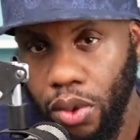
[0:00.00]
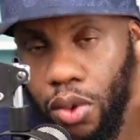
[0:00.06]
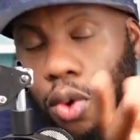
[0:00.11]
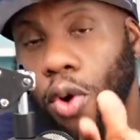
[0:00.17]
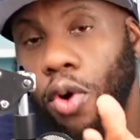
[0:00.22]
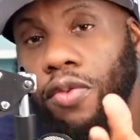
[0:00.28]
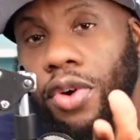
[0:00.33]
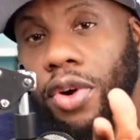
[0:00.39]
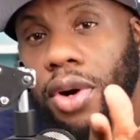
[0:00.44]

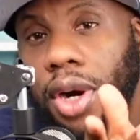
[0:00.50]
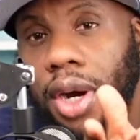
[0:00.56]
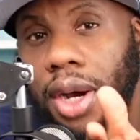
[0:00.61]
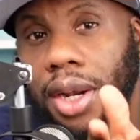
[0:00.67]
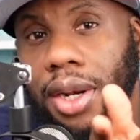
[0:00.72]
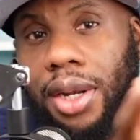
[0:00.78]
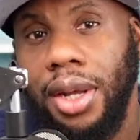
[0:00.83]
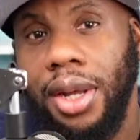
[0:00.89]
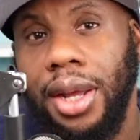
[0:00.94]

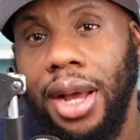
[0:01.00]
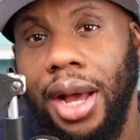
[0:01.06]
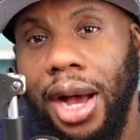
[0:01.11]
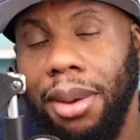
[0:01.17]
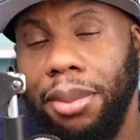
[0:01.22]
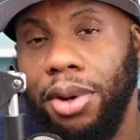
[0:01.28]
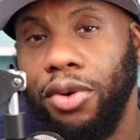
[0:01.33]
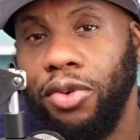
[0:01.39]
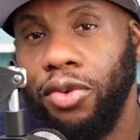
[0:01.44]
Overall,
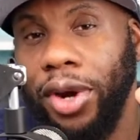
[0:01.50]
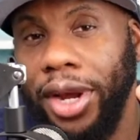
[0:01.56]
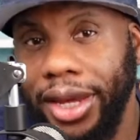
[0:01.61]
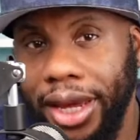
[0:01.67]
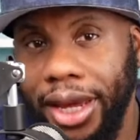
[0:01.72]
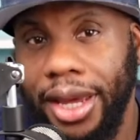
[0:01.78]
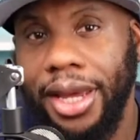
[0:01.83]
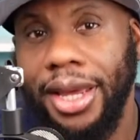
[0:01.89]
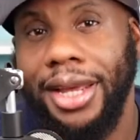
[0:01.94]
I'm a
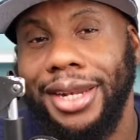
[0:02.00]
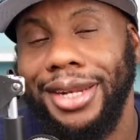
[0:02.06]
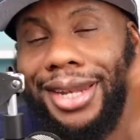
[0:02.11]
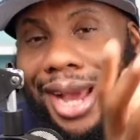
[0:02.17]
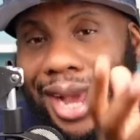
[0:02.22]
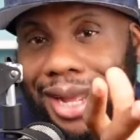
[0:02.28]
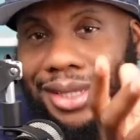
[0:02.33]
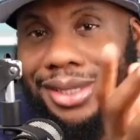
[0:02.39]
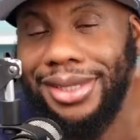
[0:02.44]
reggae
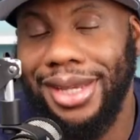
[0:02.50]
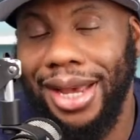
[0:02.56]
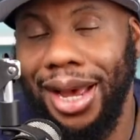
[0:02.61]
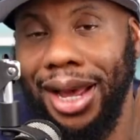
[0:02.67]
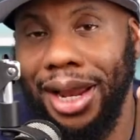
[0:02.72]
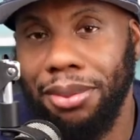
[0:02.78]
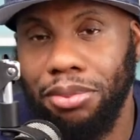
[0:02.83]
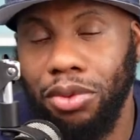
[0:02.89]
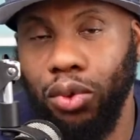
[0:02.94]

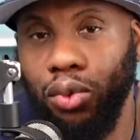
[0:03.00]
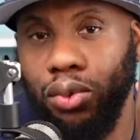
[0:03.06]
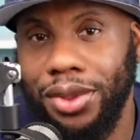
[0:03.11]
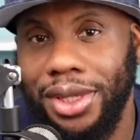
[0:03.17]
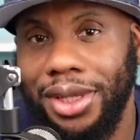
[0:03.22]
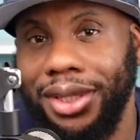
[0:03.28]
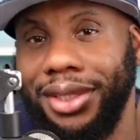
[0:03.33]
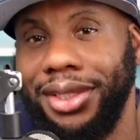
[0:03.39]
dancehall music,